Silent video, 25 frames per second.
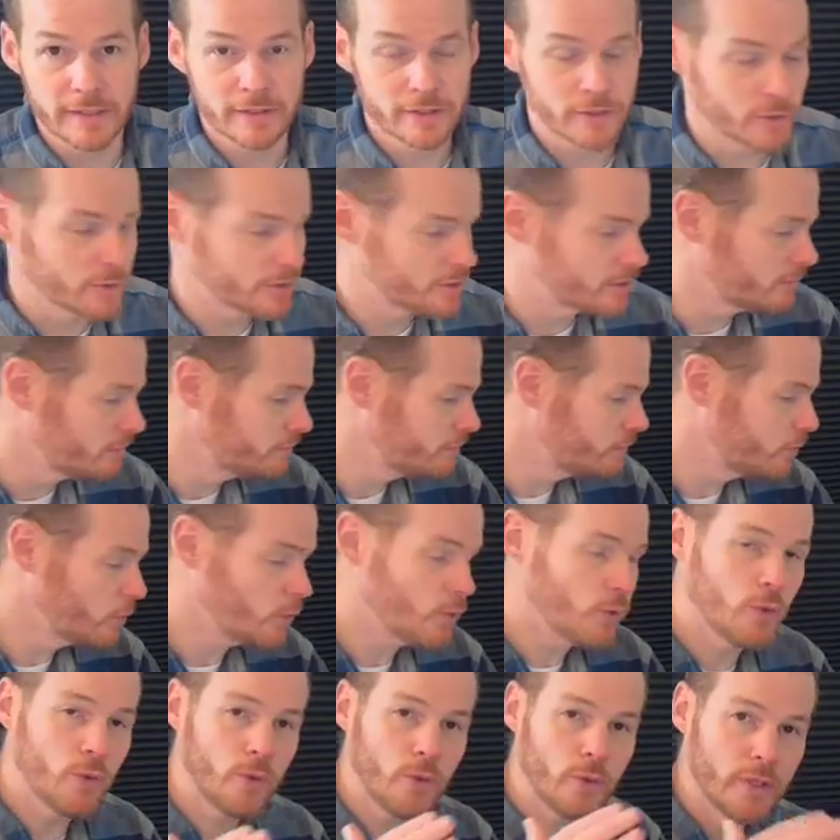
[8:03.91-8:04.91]
So it's a
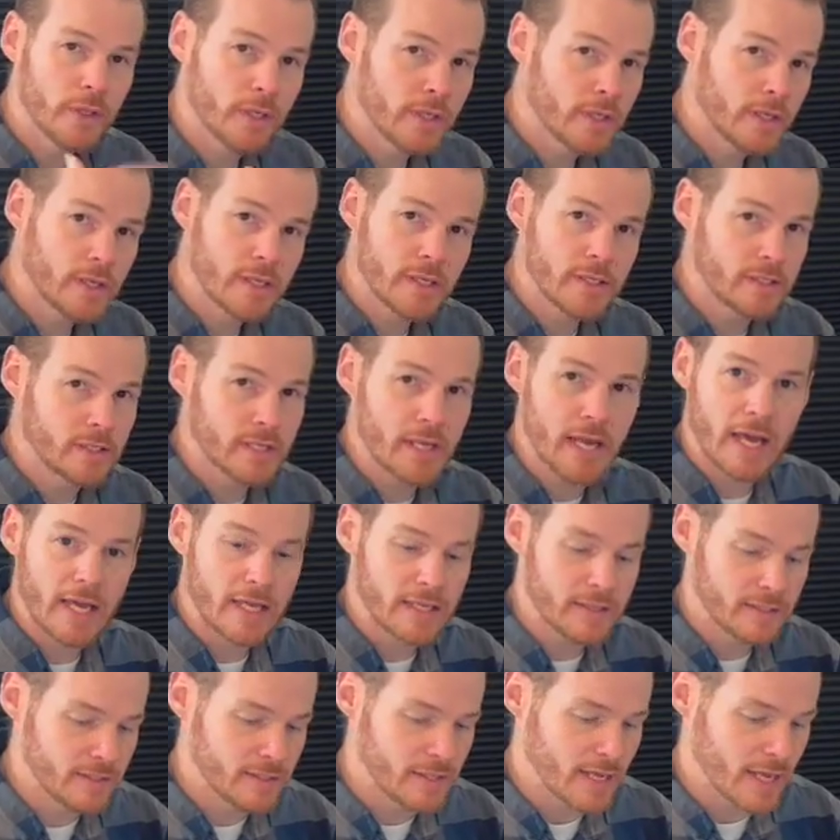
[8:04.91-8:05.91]
full
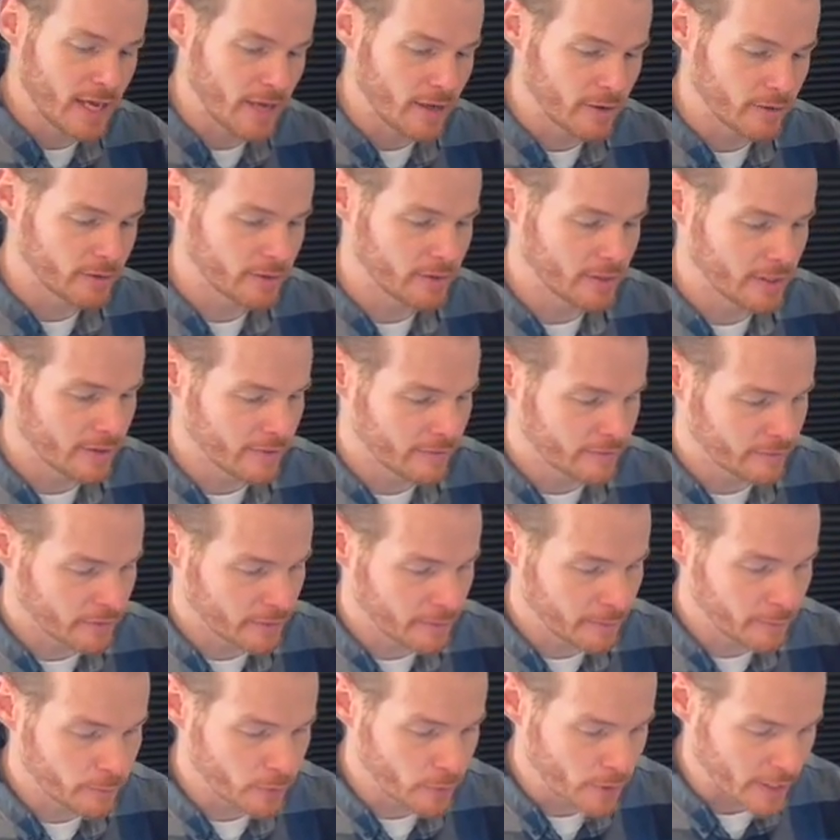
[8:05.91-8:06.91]
size down
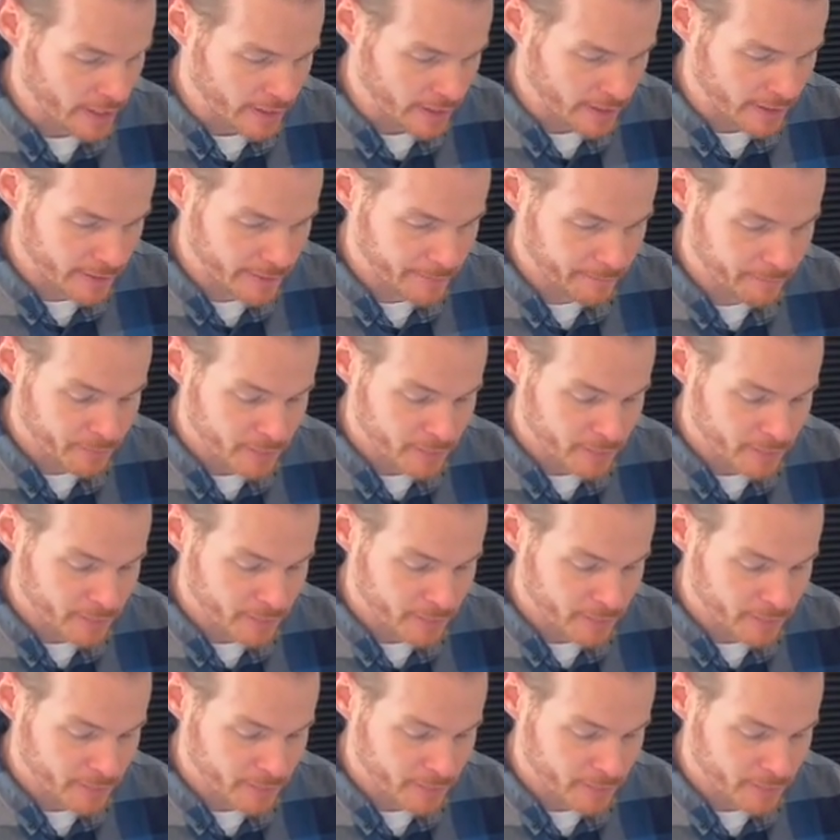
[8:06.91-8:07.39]
from Brannick.